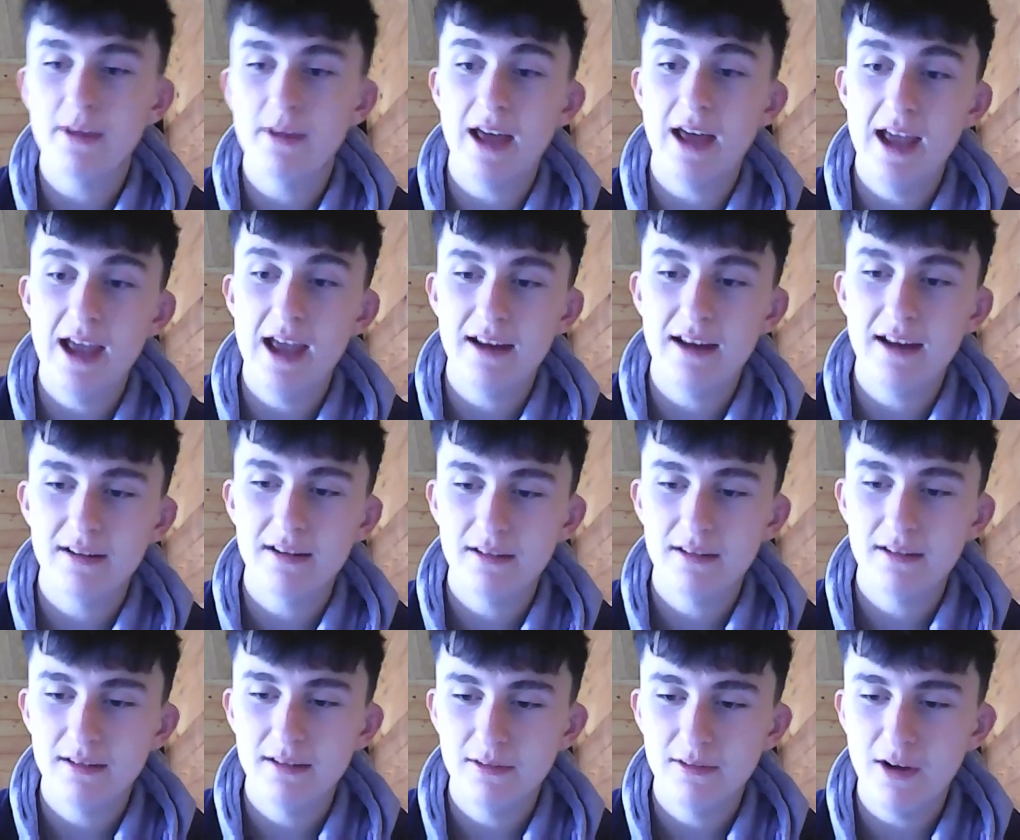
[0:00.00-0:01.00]
at 8.
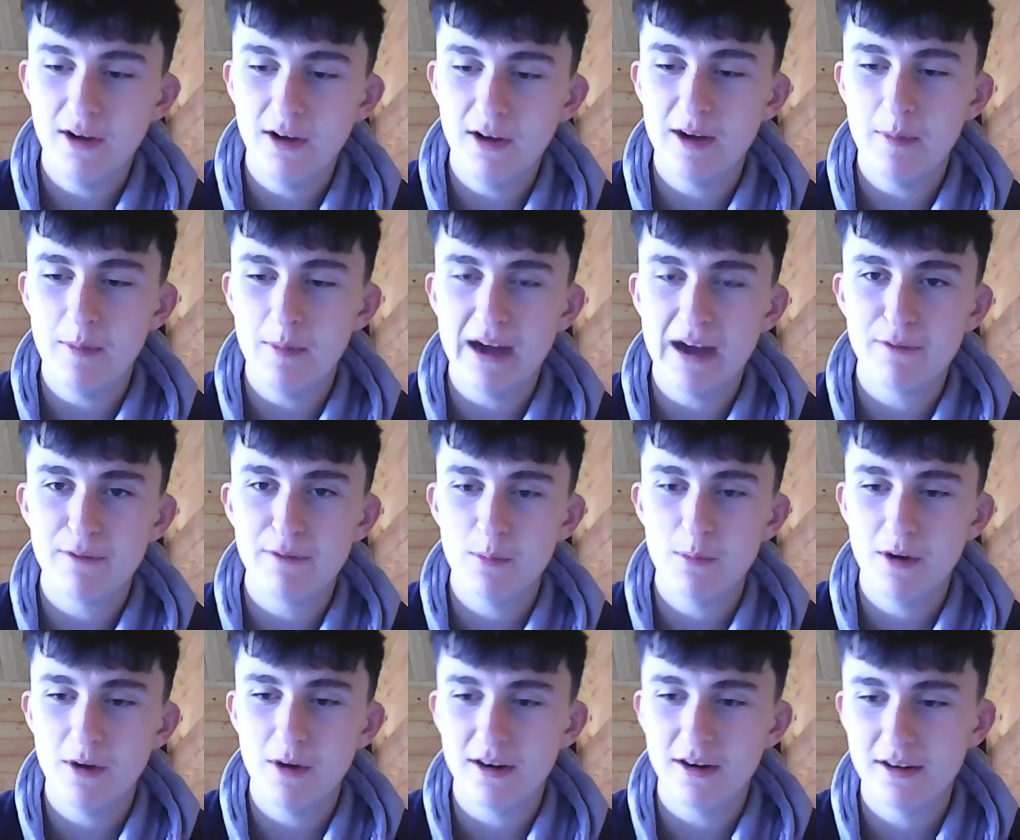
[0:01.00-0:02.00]
Right, I'm back from
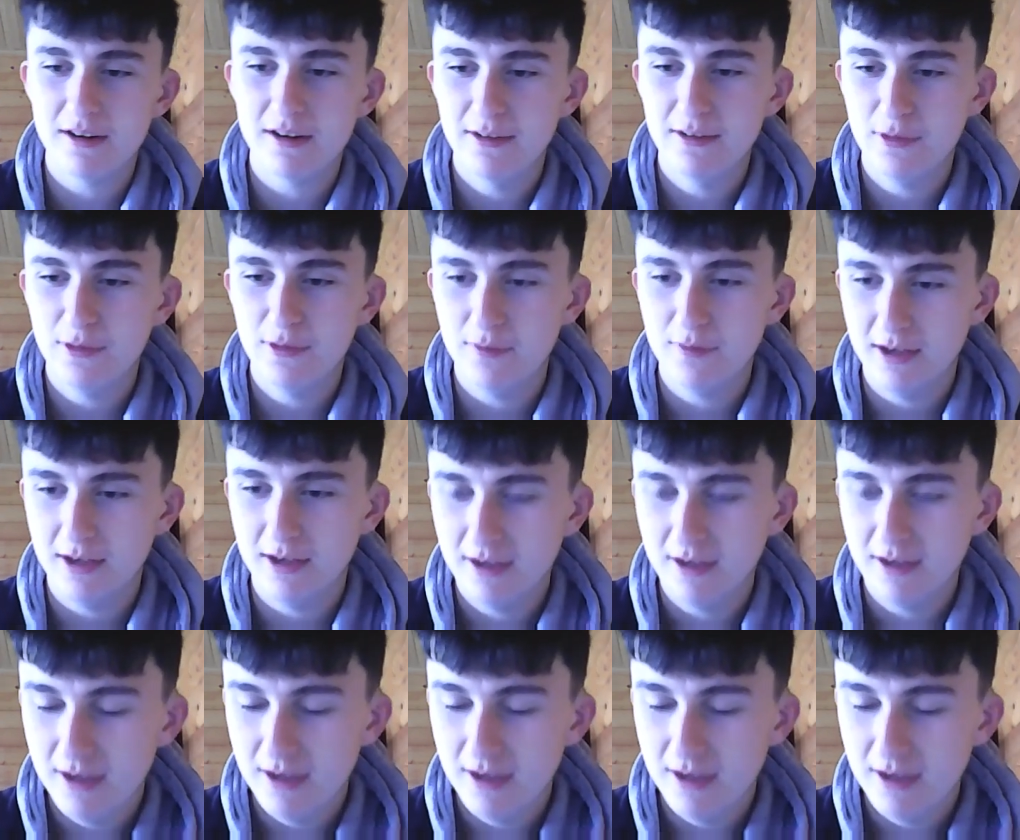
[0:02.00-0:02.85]
work. Lovely.